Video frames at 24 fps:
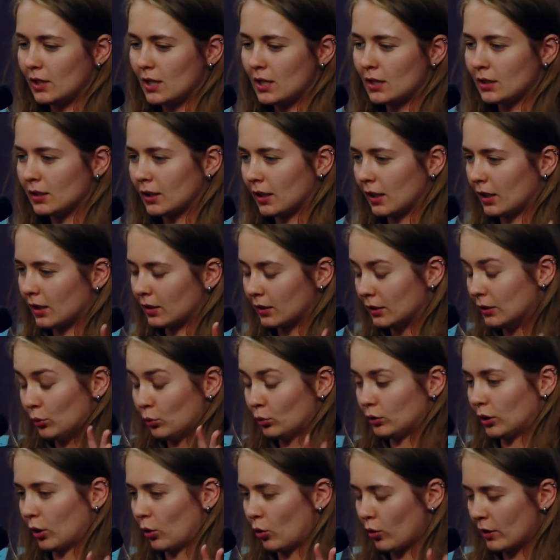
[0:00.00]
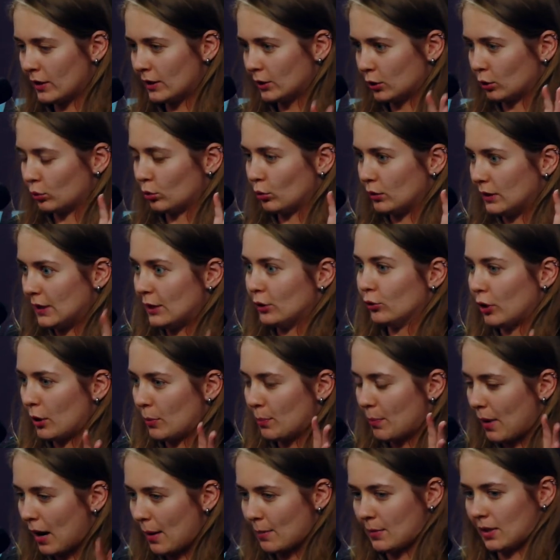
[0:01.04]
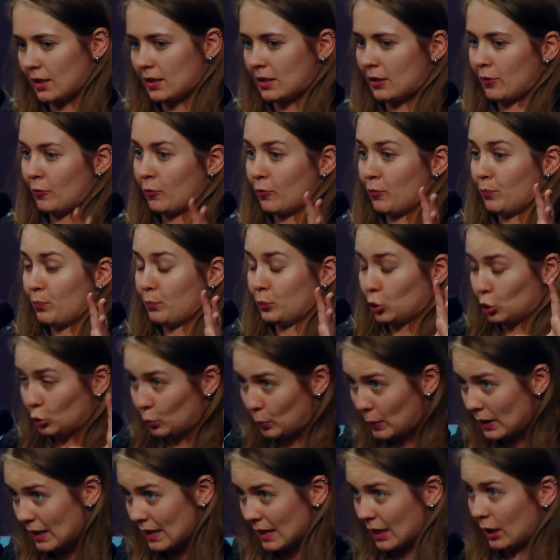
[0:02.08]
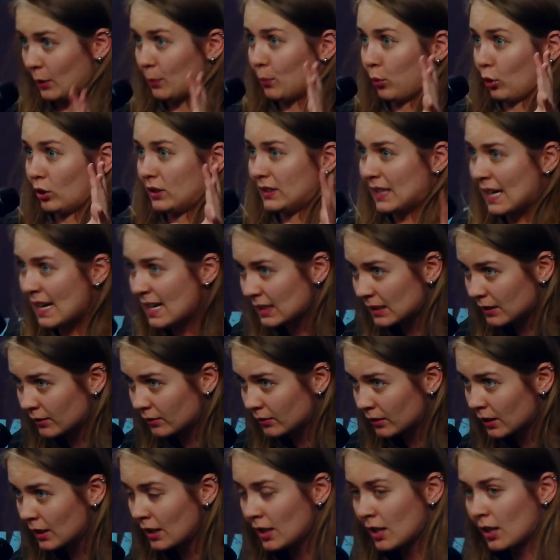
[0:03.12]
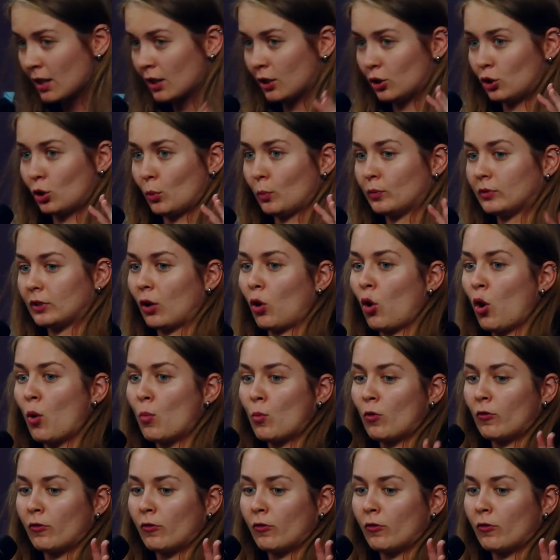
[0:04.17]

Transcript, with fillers: Unfortunately, we don't have uh, institutional memory of uh,